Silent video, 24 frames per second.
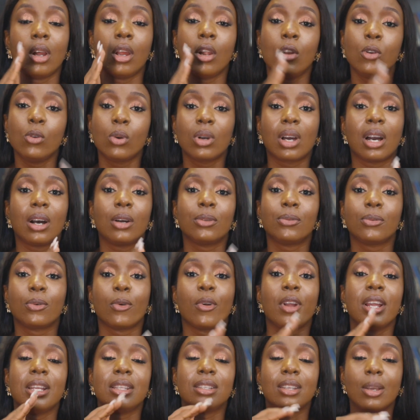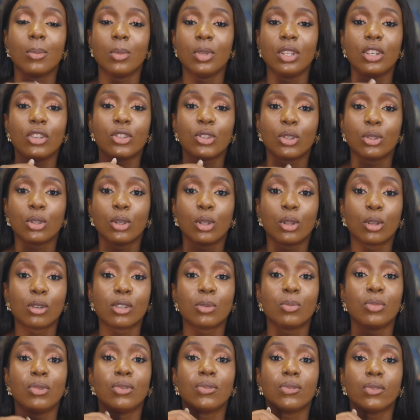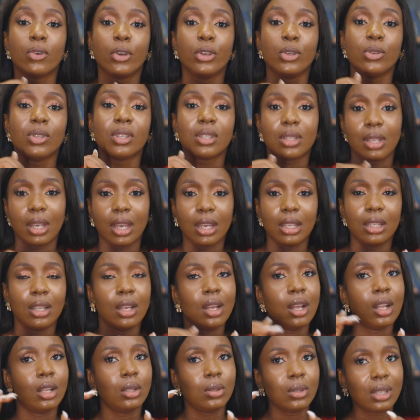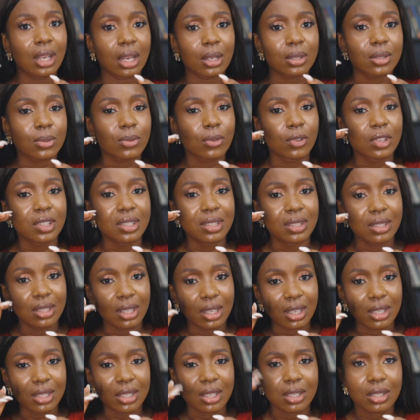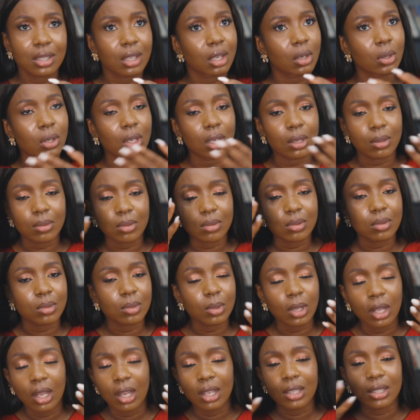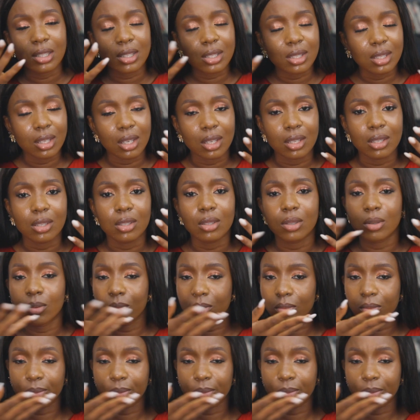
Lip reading: Look out for a termination clause before you sign. Look out for the days and say, okay, these days,